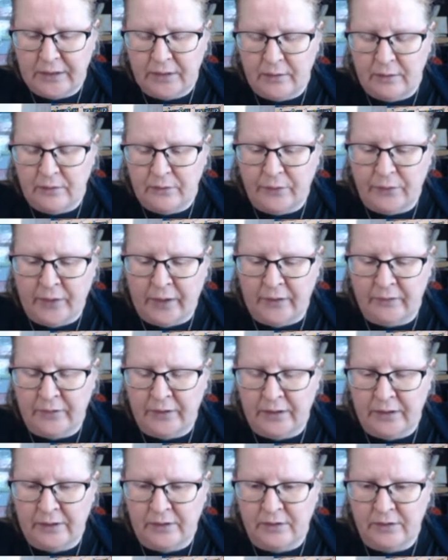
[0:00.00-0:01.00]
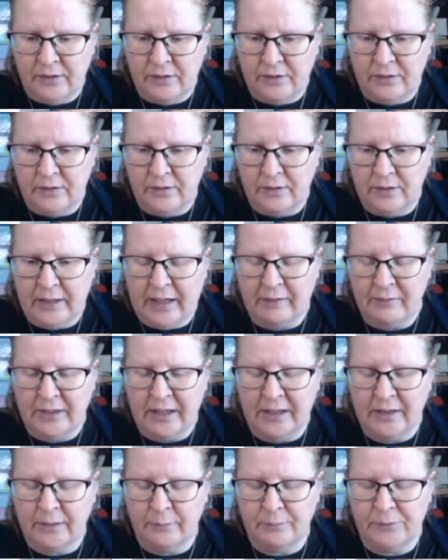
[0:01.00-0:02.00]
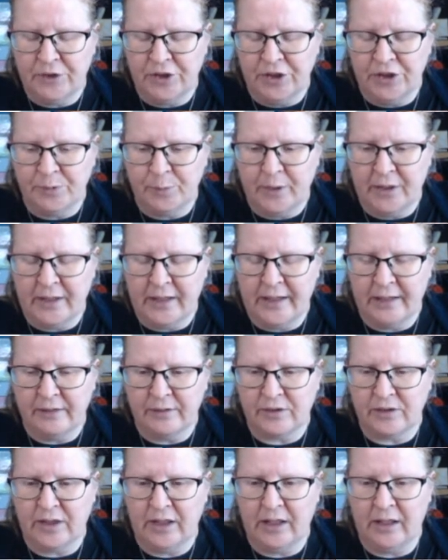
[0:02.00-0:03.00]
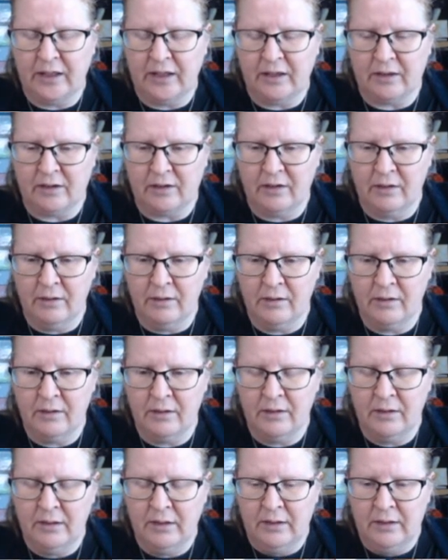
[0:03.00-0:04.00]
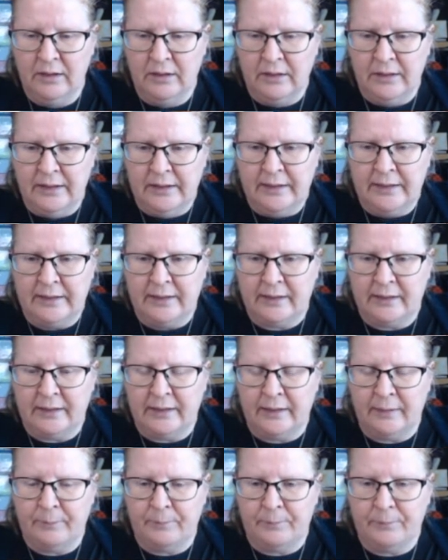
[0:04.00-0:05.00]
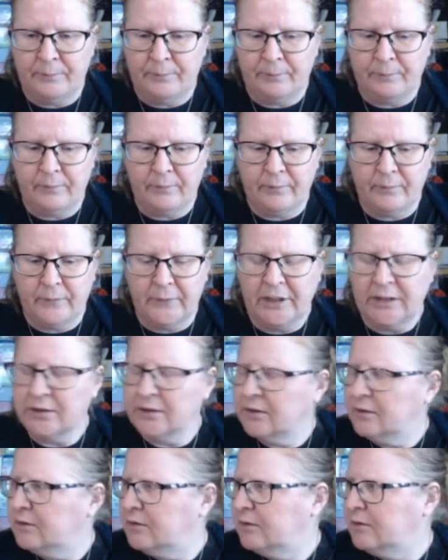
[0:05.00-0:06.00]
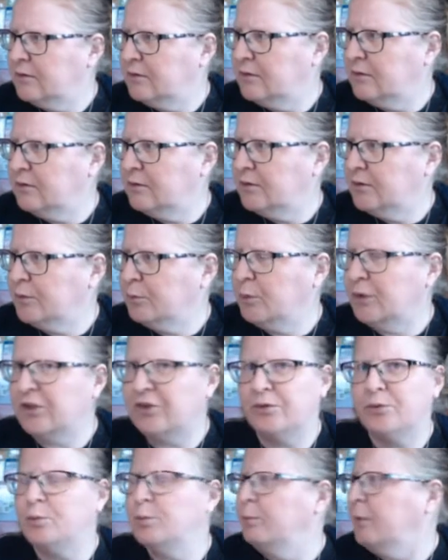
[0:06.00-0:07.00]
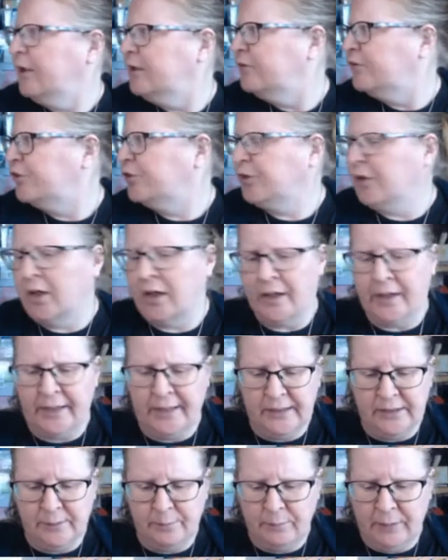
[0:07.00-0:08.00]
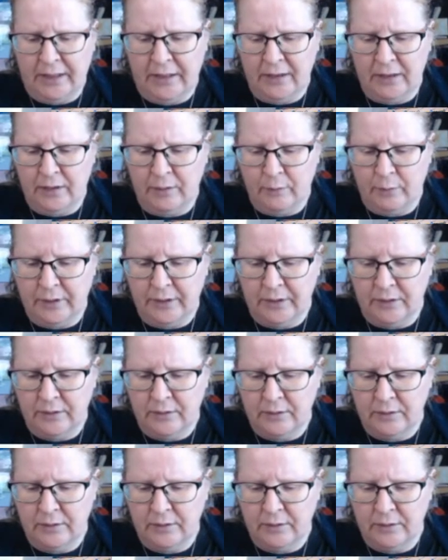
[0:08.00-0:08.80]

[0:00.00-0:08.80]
5 years, haven't had a gingerbread house here. We might have tried making one.